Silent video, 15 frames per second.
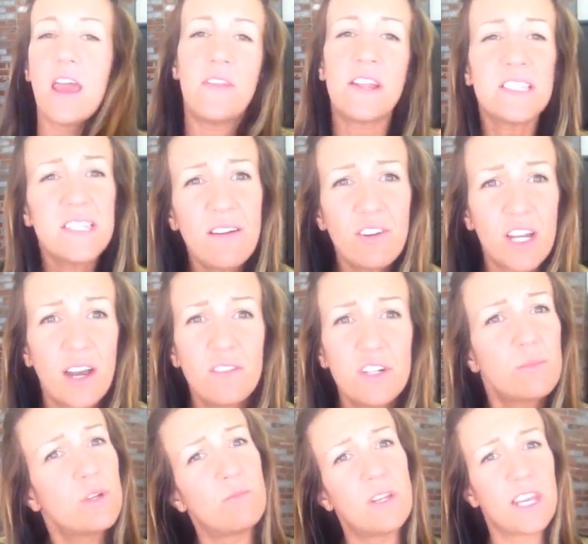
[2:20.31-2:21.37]
And that's never
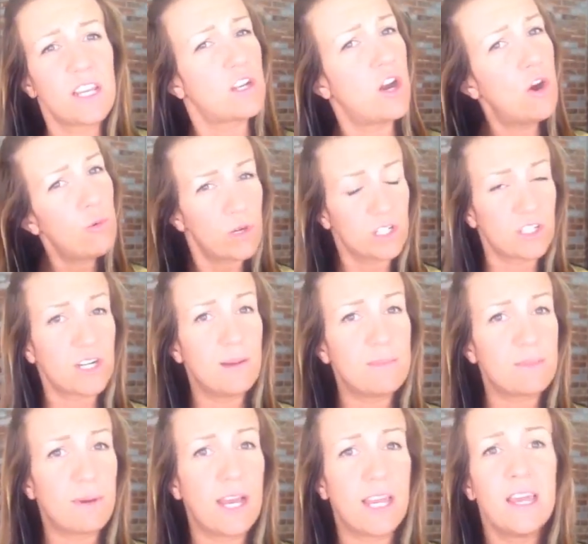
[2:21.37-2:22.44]
comfortable when like a coworker
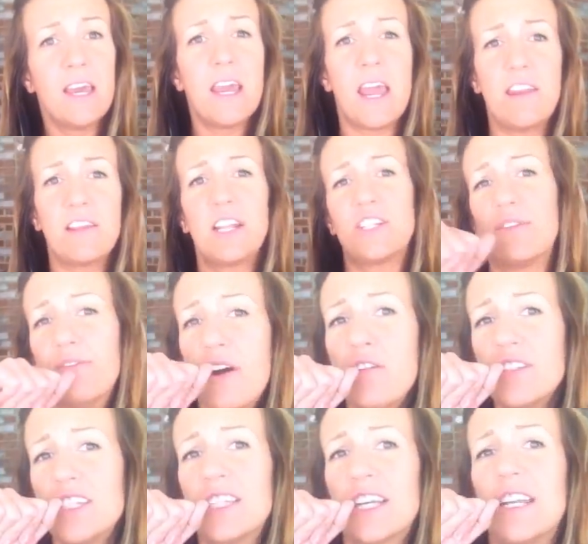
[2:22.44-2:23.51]
comes by and you got your
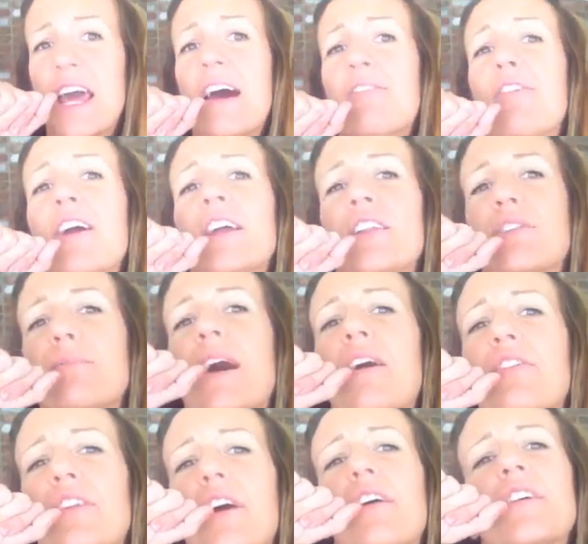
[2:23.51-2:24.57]
phone sticking halfway in your
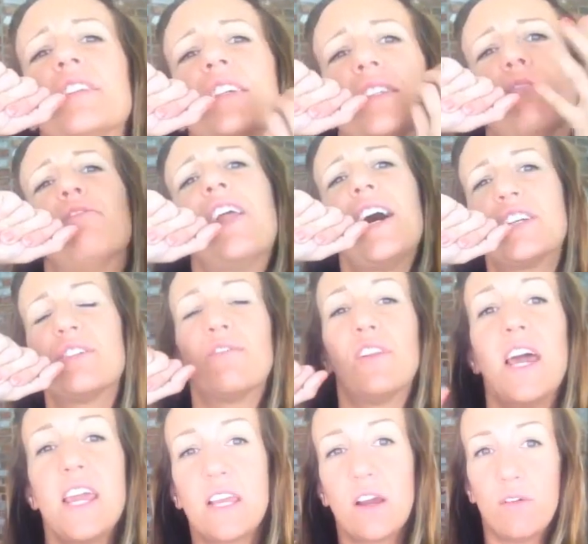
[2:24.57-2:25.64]
mouth and all they see is a flash of
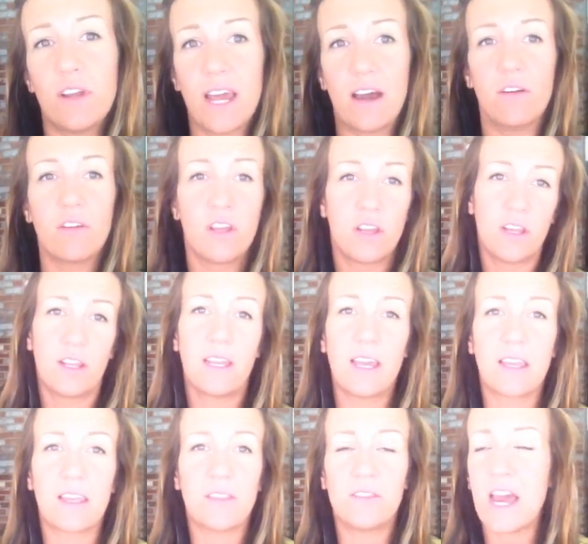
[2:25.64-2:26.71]
light going out.
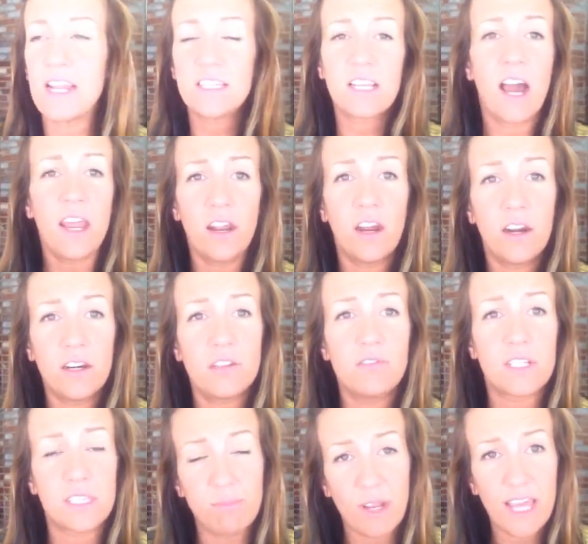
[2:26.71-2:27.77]
Like, that's kind of hard to
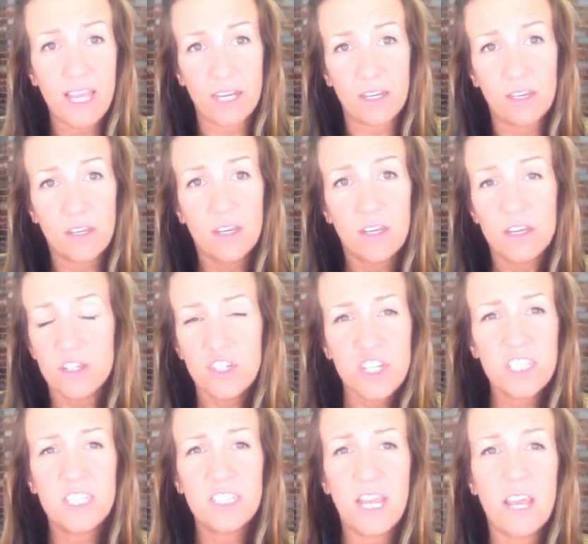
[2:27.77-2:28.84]
explain.
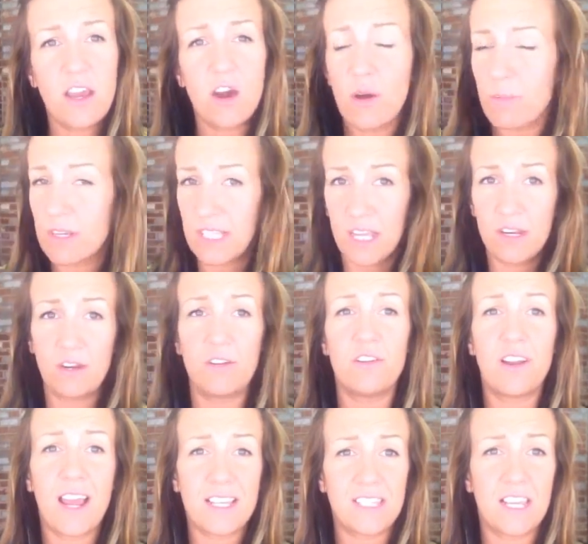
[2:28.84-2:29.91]
Just stay home because I know
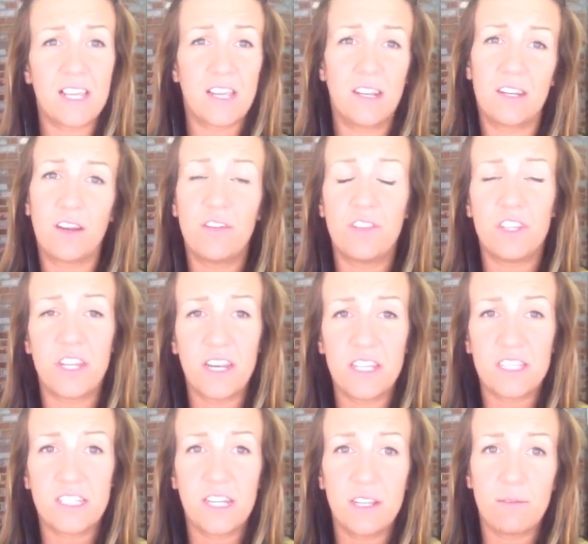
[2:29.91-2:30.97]
your ass ain't going to go to the
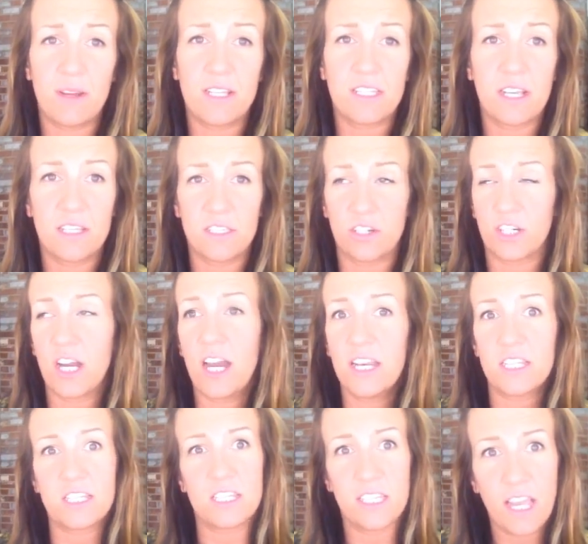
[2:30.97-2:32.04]
dentist anyways because they're kind
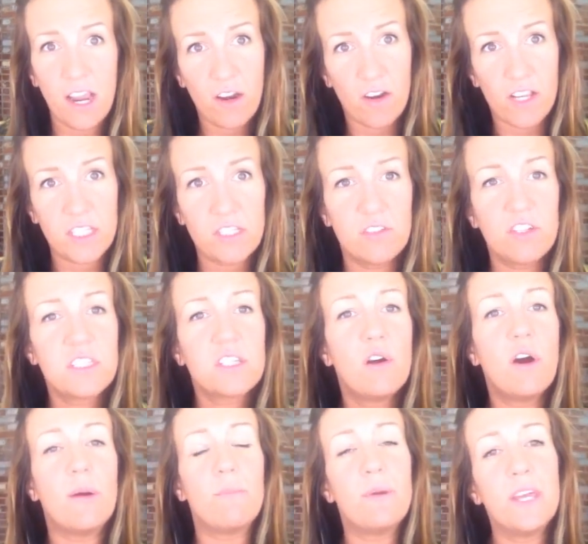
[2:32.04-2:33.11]
of scary. So just go
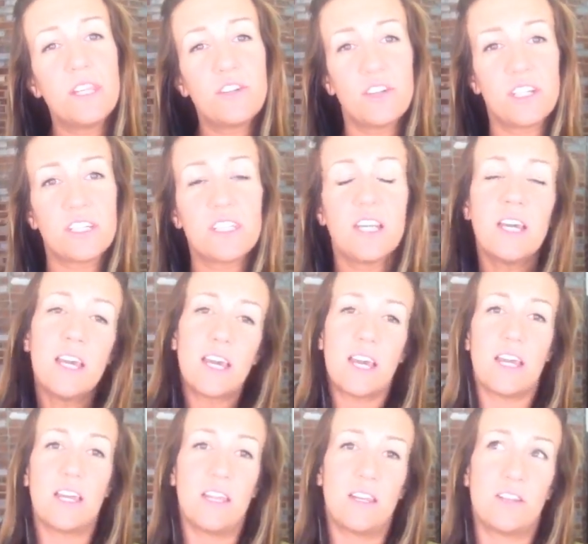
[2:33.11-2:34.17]
on Pinterest
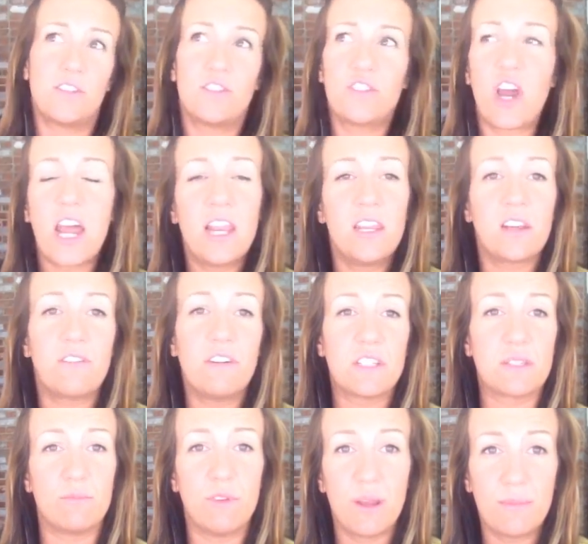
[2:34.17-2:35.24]
and try to look for
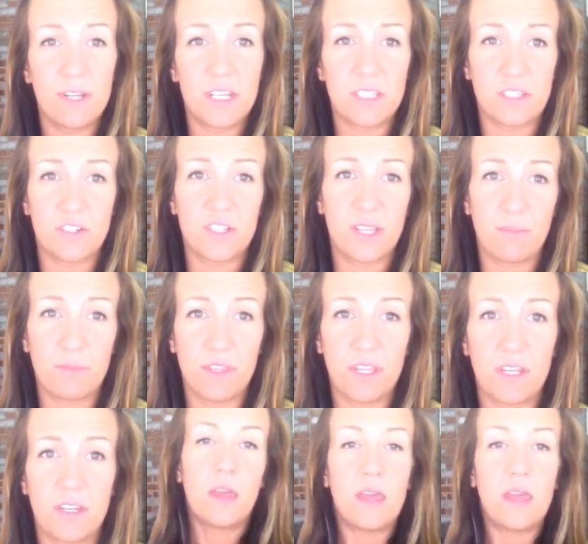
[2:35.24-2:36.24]
some remedies or something.